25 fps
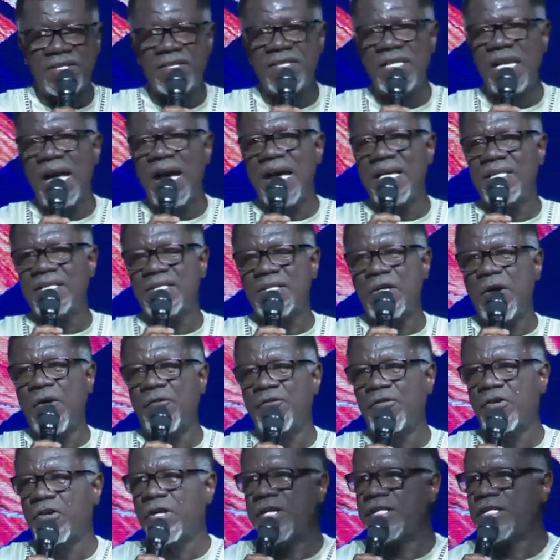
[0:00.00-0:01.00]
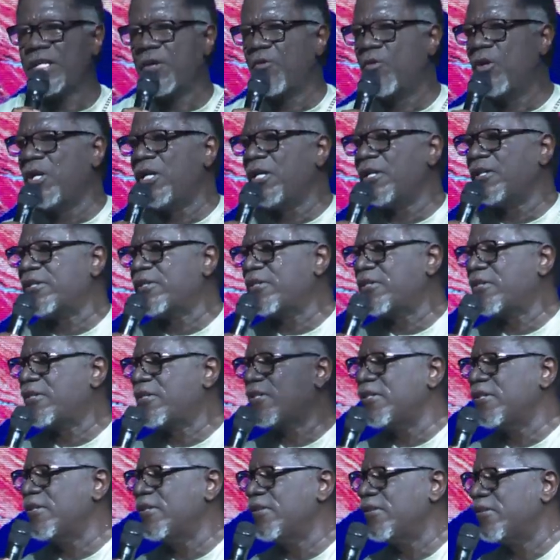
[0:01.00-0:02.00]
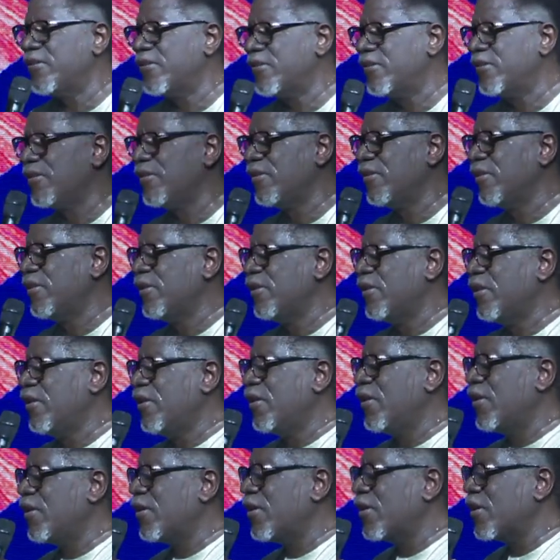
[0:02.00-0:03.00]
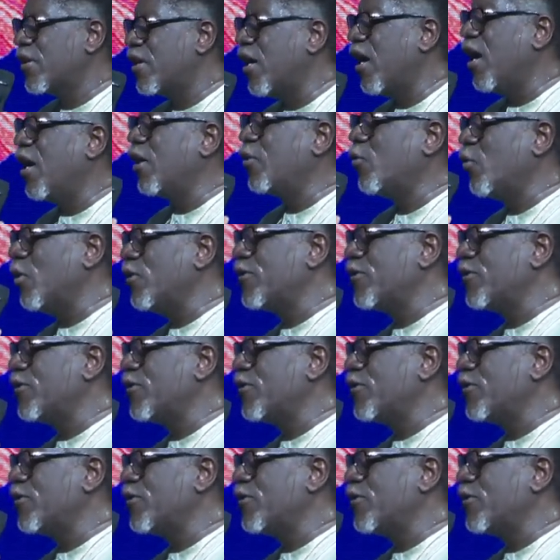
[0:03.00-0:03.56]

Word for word: night of greater works, God wants